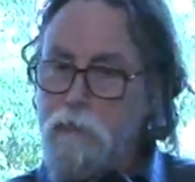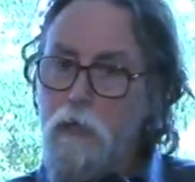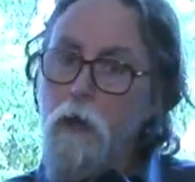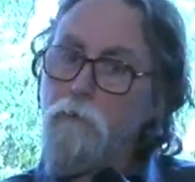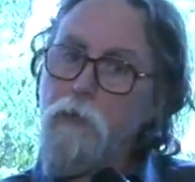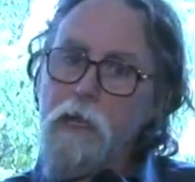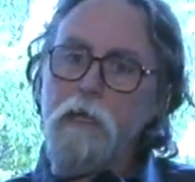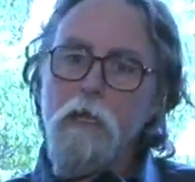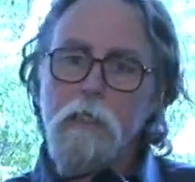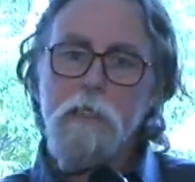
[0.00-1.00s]
Now, are they
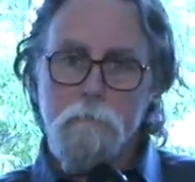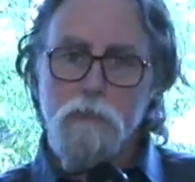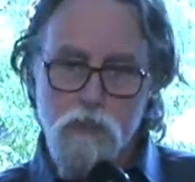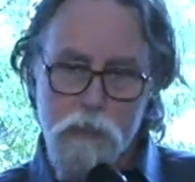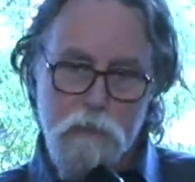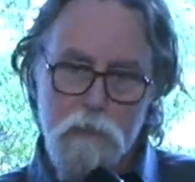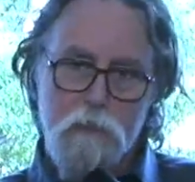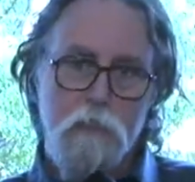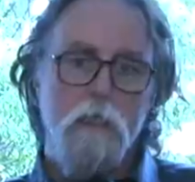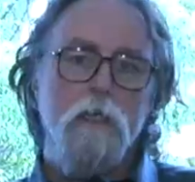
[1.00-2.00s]
going to come to
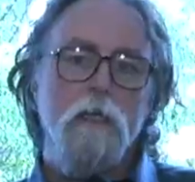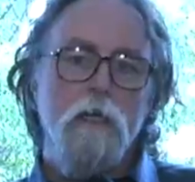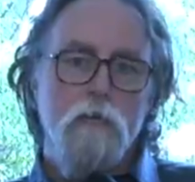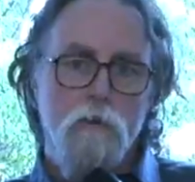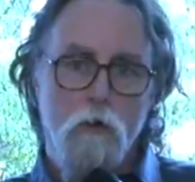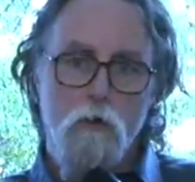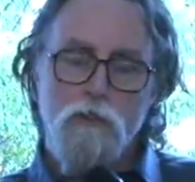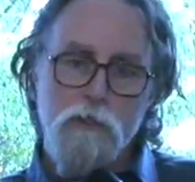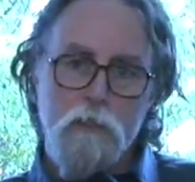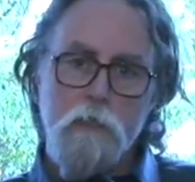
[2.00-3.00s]
Jesus, the
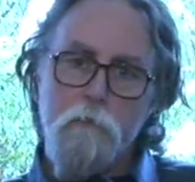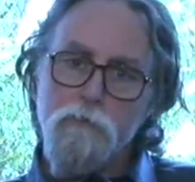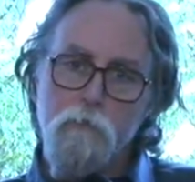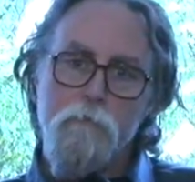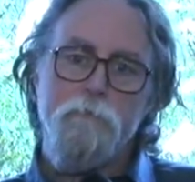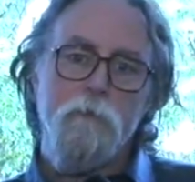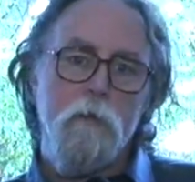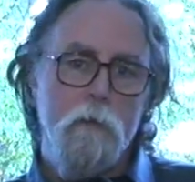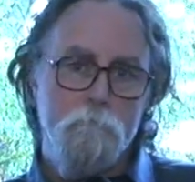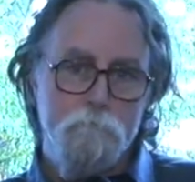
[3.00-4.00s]
hawks and the doves, with
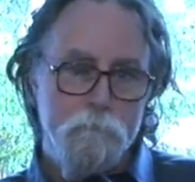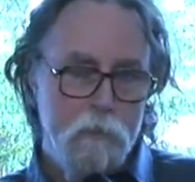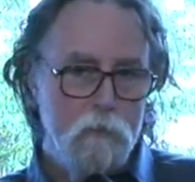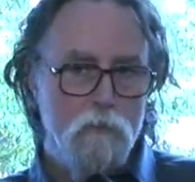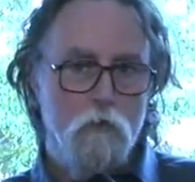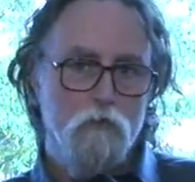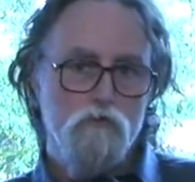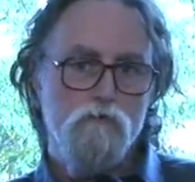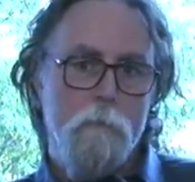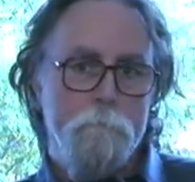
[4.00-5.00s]

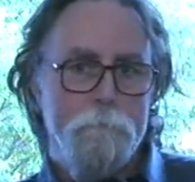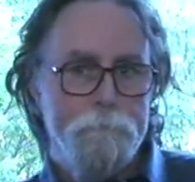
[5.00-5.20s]
Donald Trump?